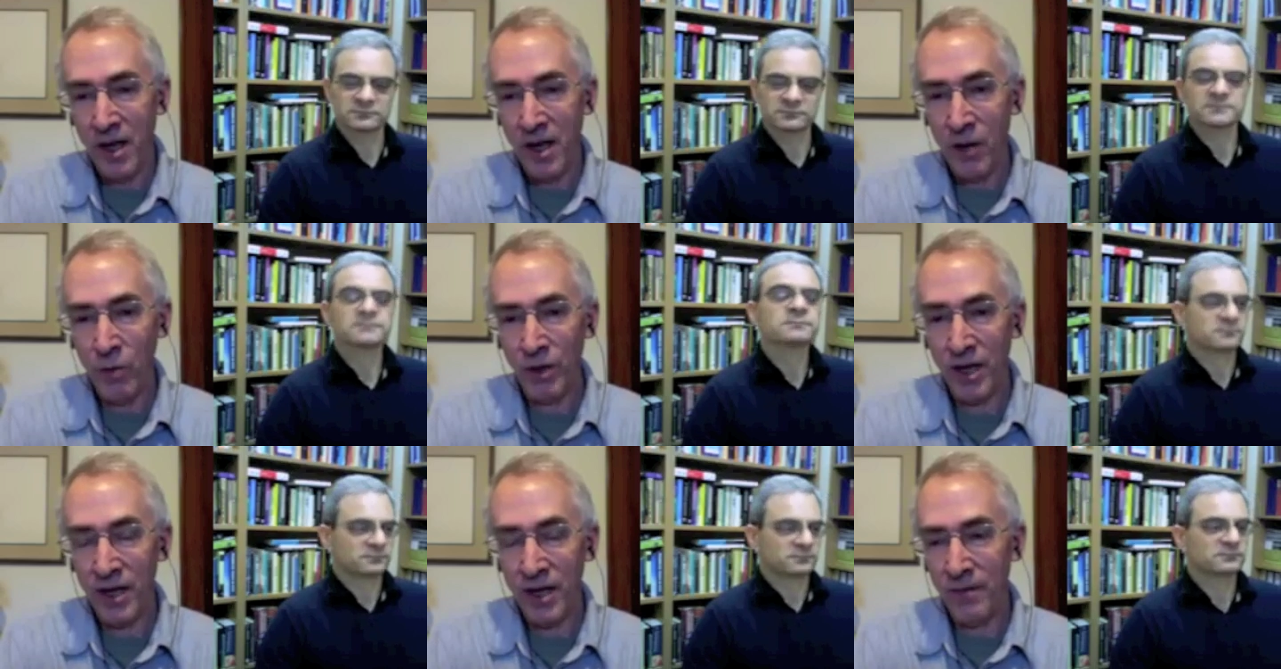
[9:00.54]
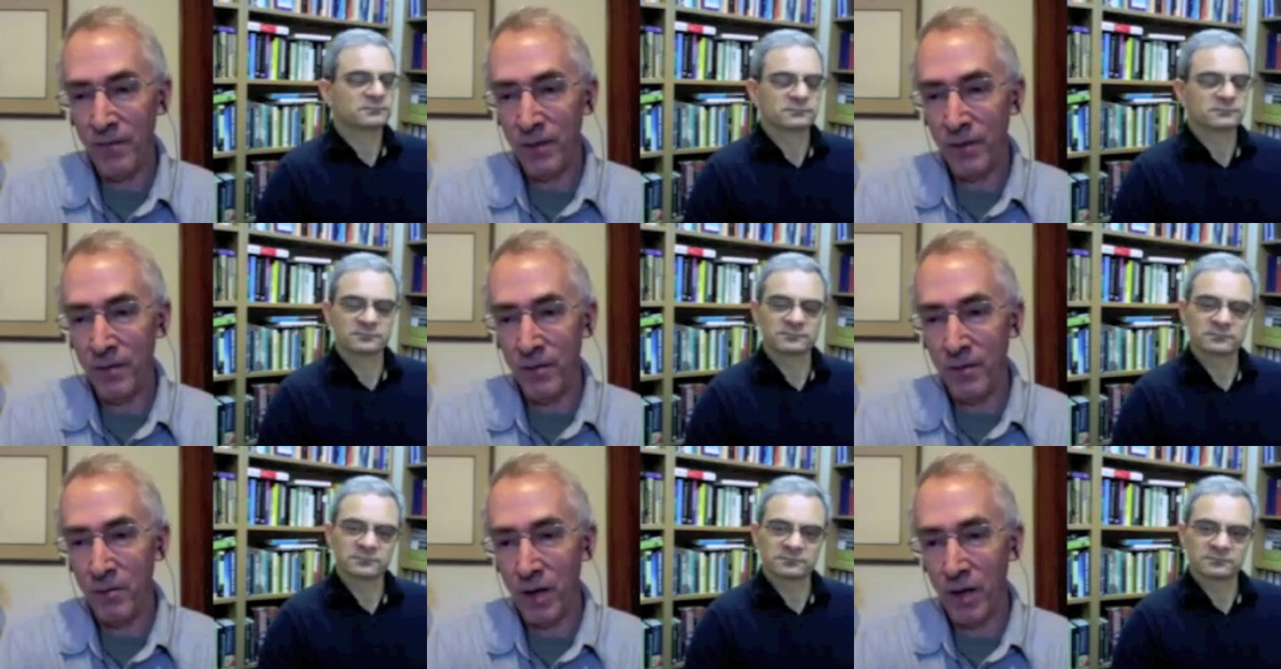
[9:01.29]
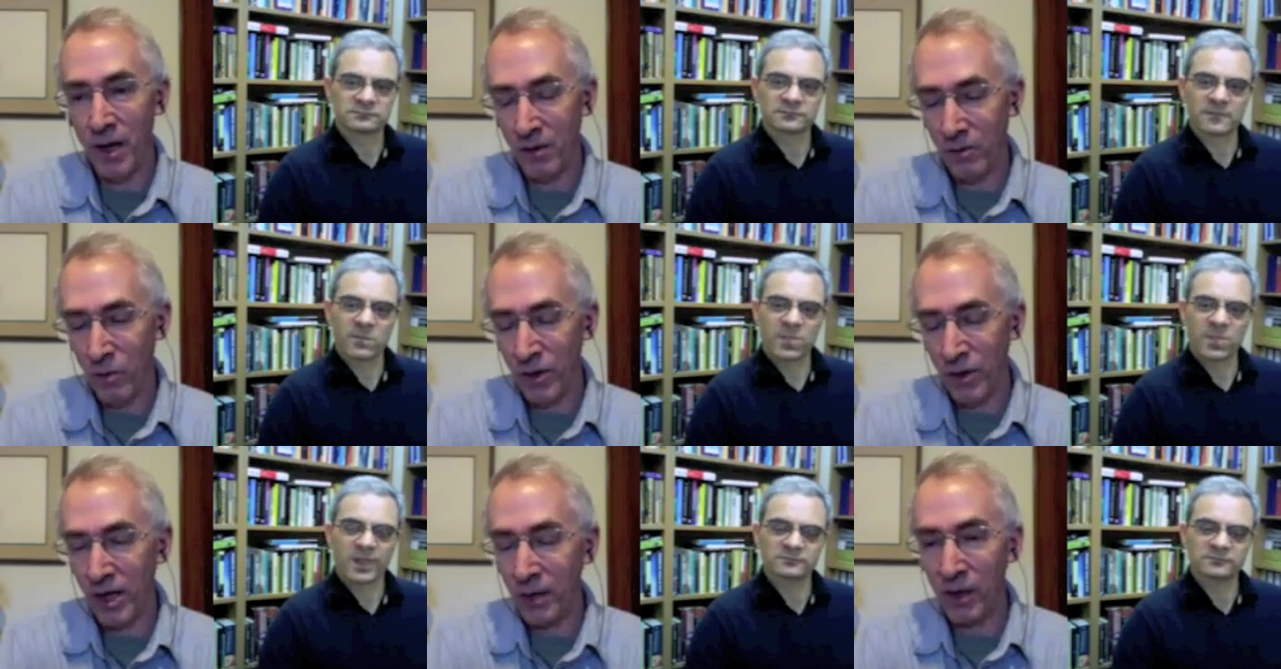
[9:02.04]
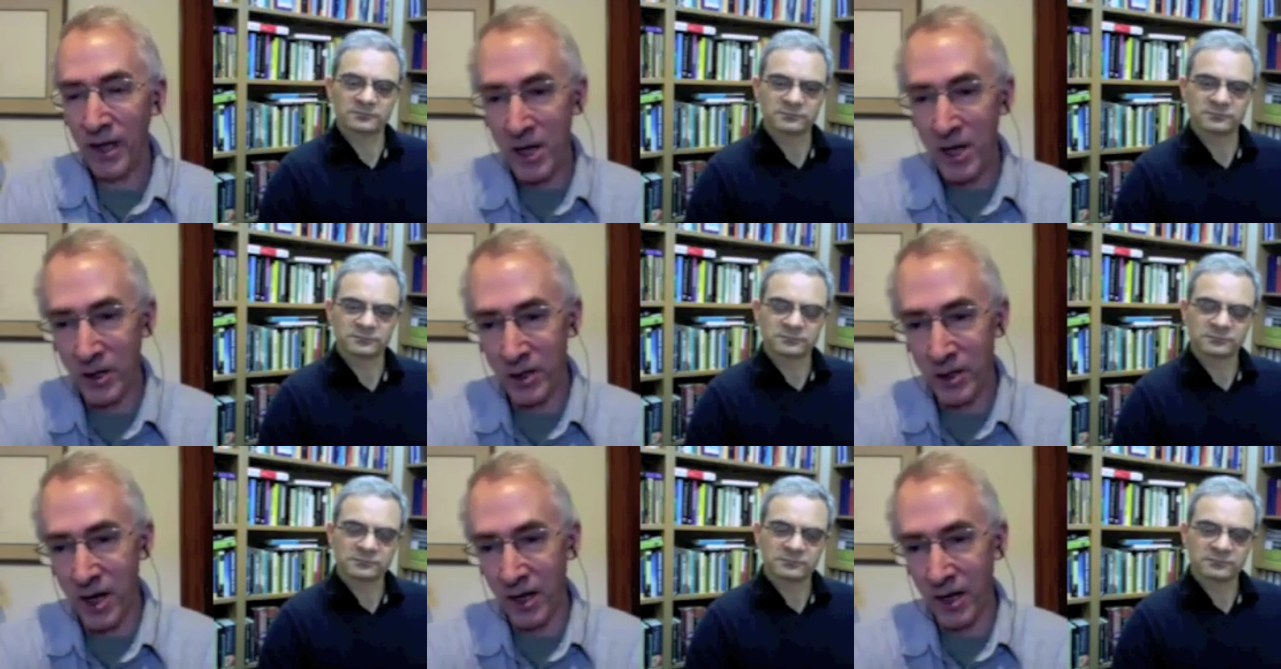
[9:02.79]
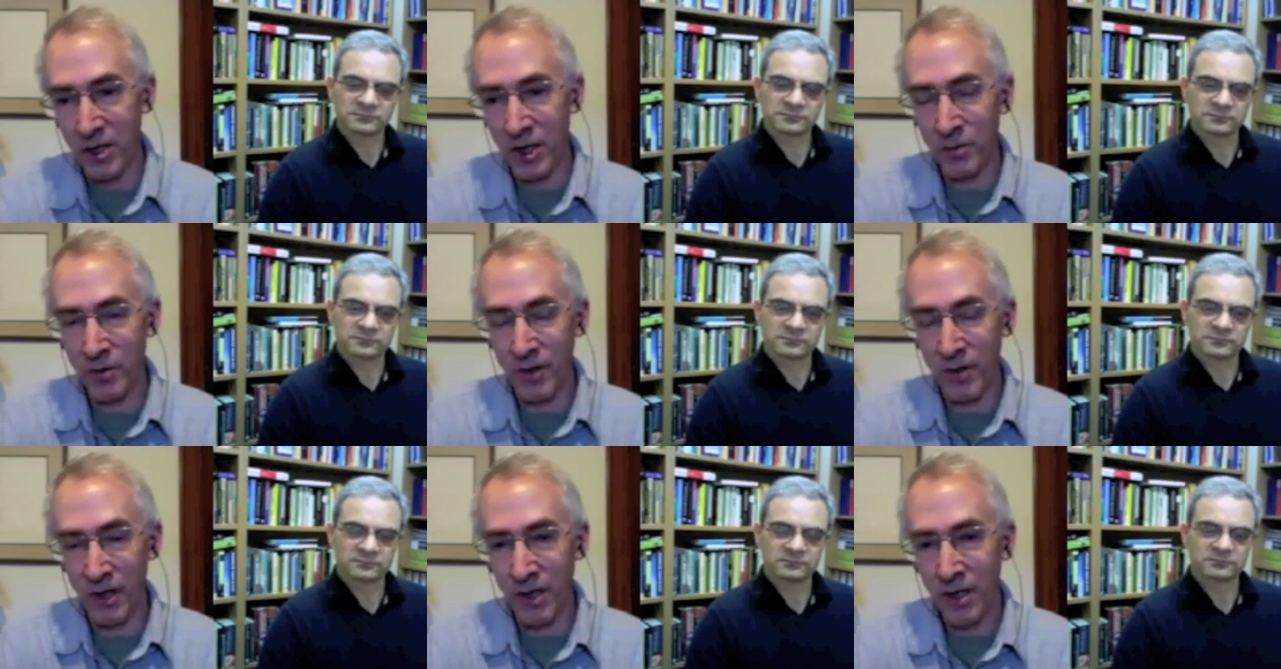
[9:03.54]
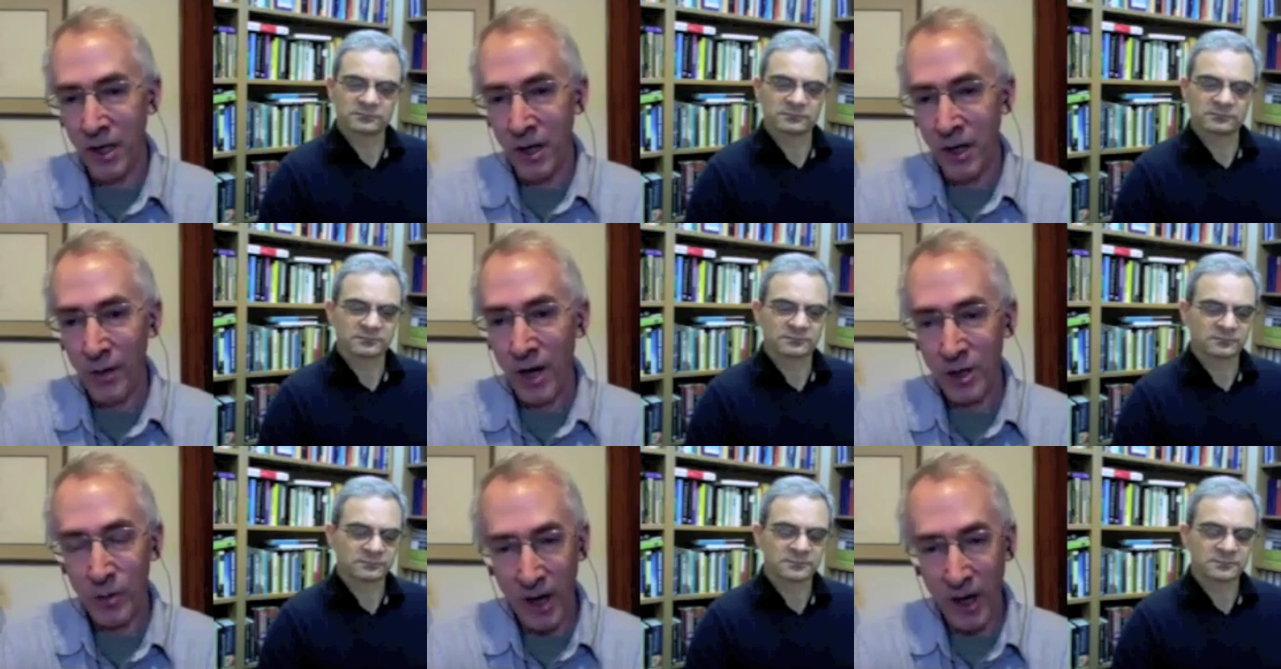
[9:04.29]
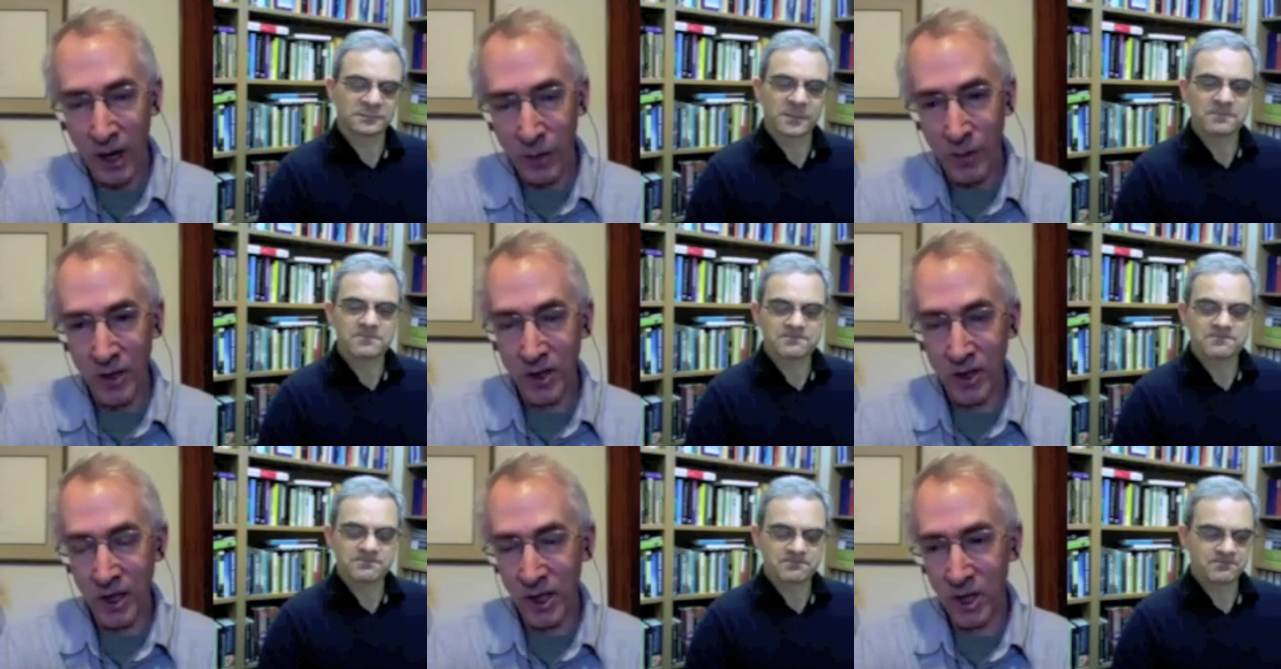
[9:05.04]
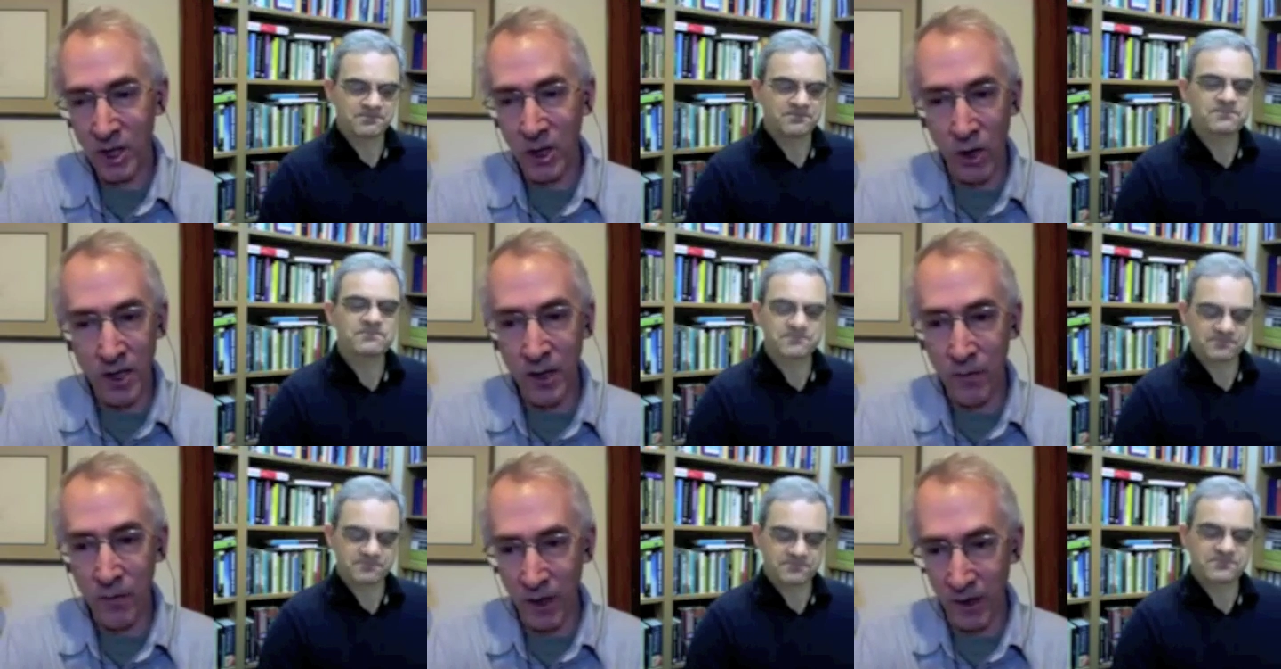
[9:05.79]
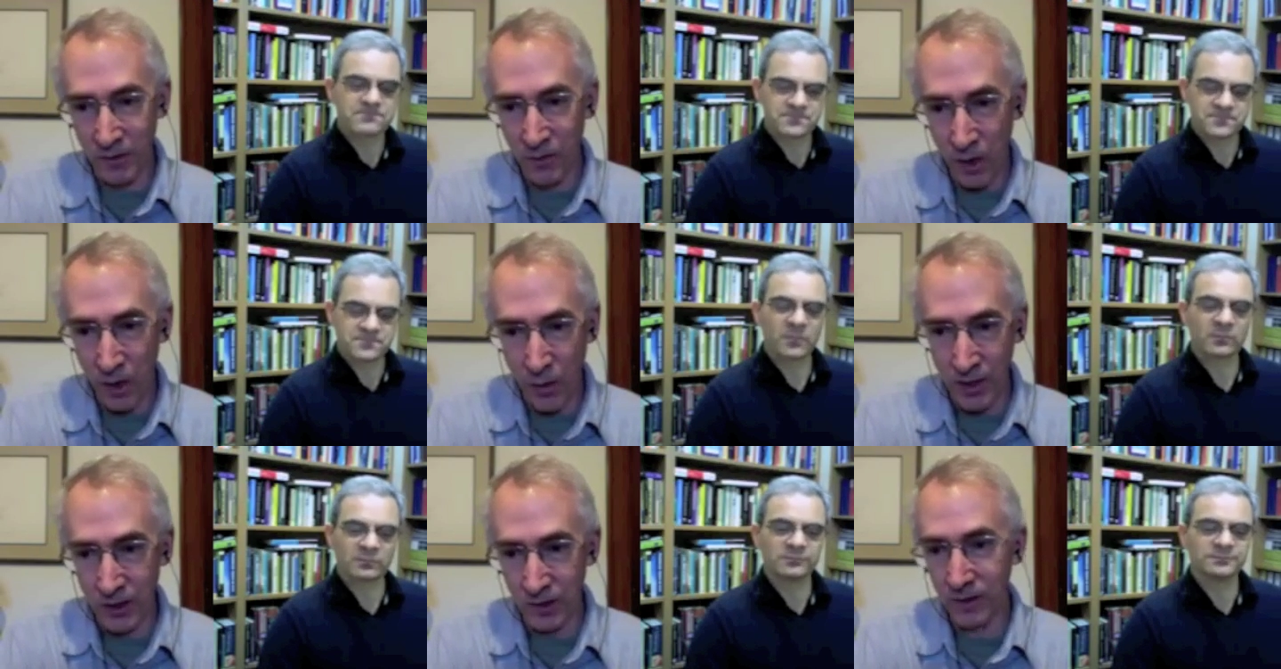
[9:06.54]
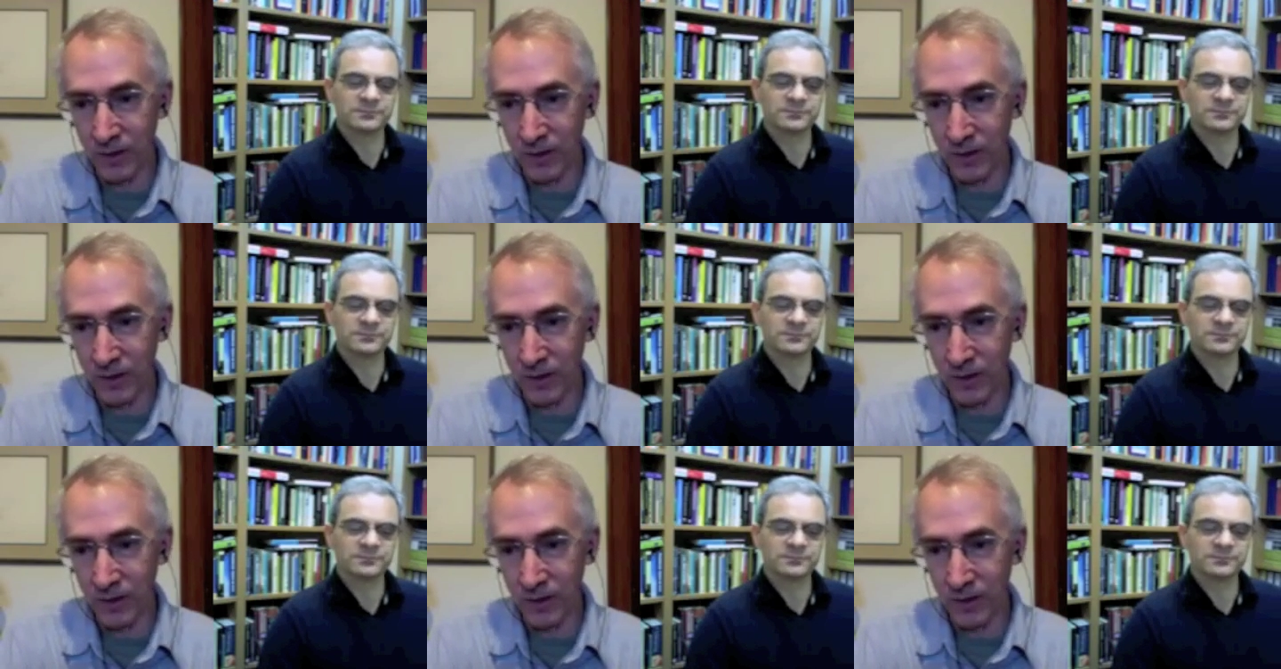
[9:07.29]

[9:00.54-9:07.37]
Speaker 1: and what they uh, what their implications are in terms of the proximate ultimate distinction or Tinbergen's four questions.